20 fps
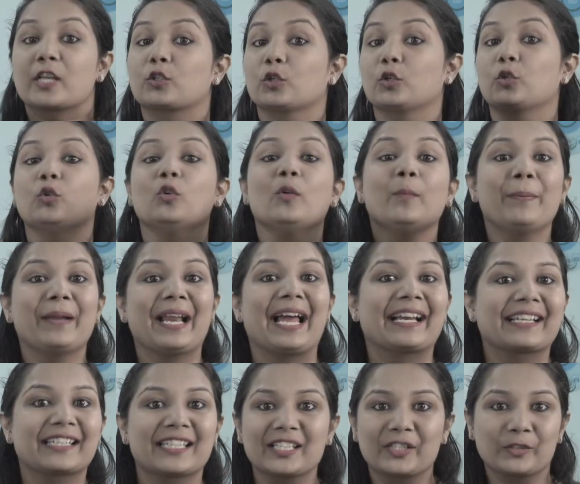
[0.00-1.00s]
So do
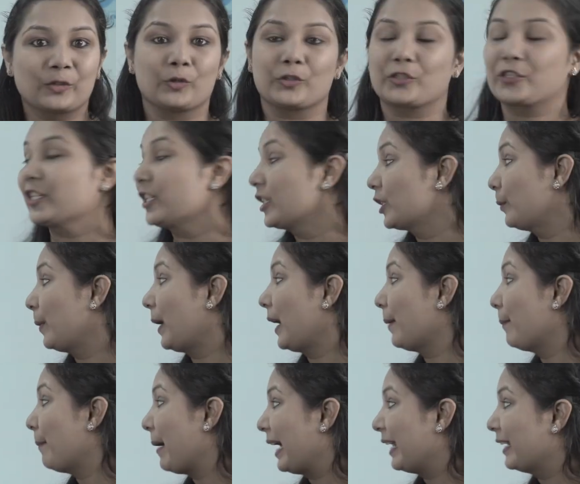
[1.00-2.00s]
practice questions
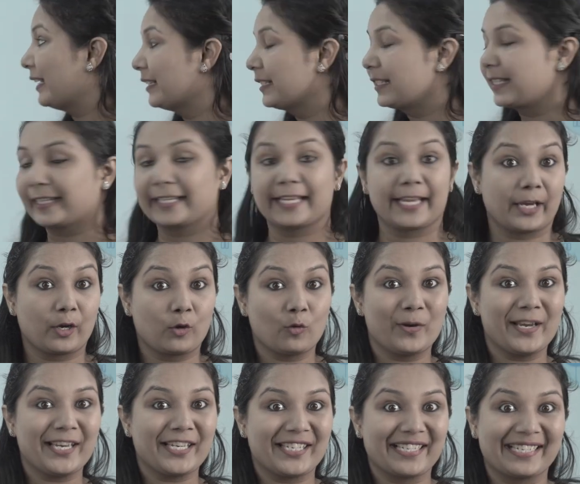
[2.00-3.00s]
by balancing
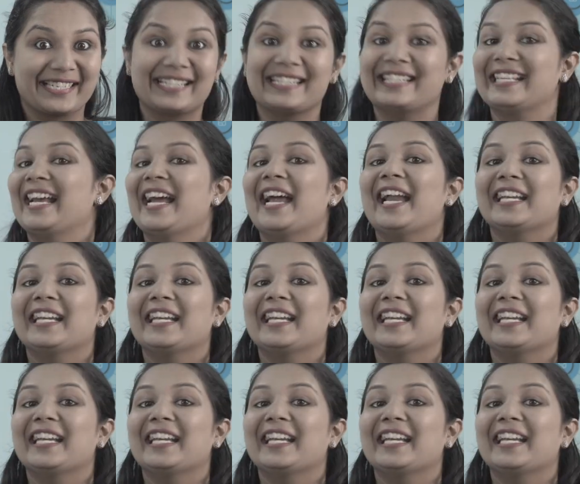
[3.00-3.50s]
equations.